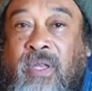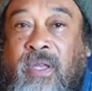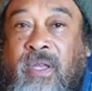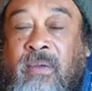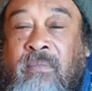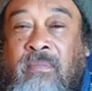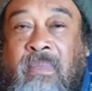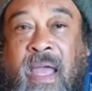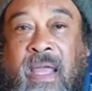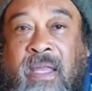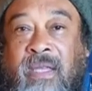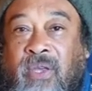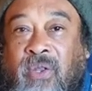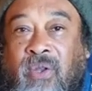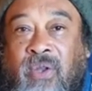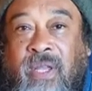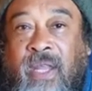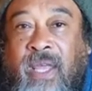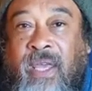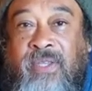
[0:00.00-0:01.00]
The mind
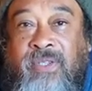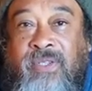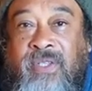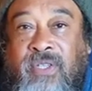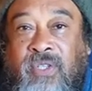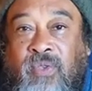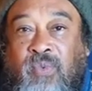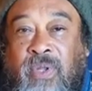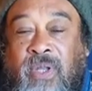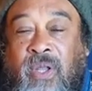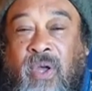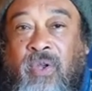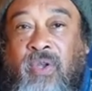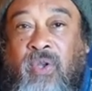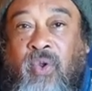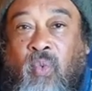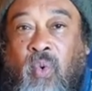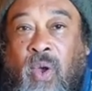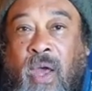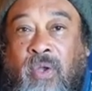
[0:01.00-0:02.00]
cannot exist
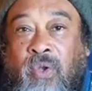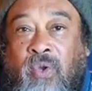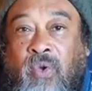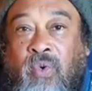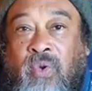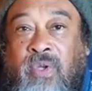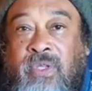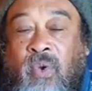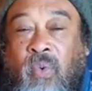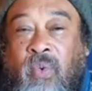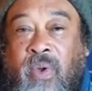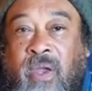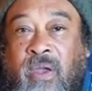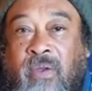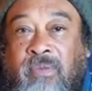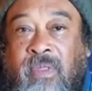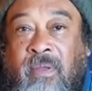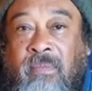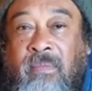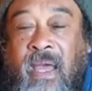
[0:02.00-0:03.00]
without the one who is aware
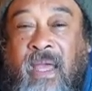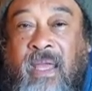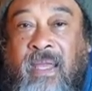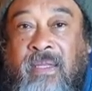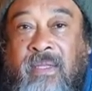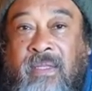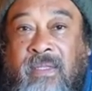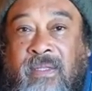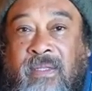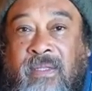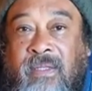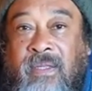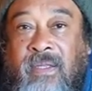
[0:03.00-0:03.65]
of the mind.